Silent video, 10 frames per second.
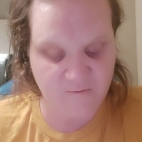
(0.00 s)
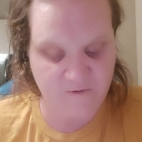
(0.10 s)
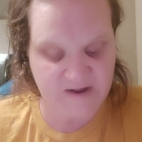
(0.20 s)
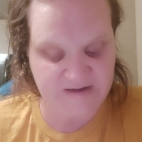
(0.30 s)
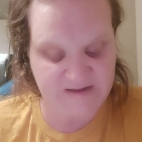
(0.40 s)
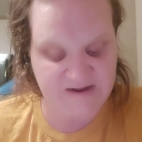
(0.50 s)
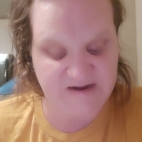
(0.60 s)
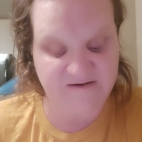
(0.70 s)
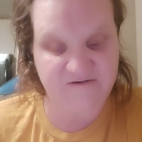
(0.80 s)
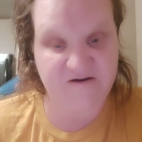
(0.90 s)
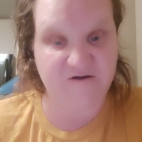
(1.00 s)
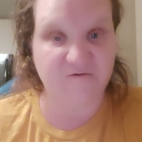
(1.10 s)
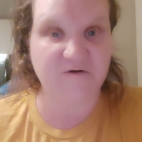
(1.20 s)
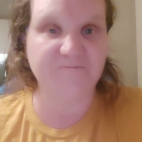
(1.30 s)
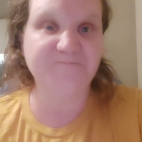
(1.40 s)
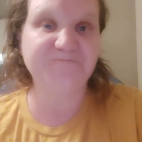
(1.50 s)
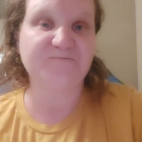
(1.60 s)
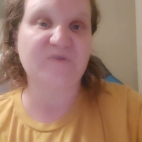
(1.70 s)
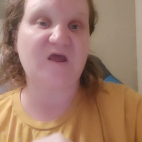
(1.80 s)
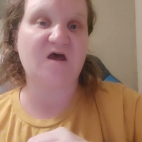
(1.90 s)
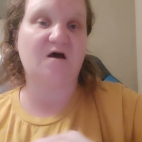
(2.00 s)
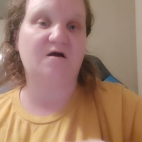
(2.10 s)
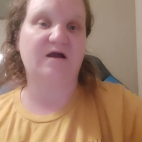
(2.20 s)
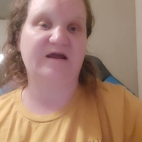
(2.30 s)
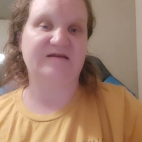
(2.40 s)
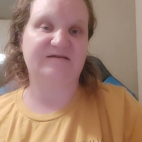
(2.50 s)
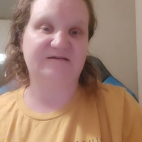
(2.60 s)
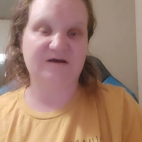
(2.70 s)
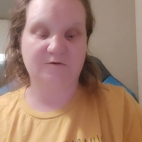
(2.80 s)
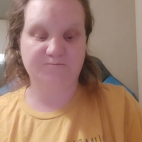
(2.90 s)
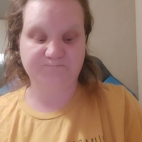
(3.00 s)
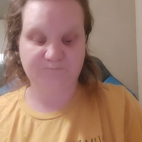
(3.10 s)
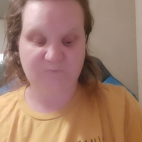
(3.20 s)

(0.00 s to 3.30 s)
with a shield. All right, so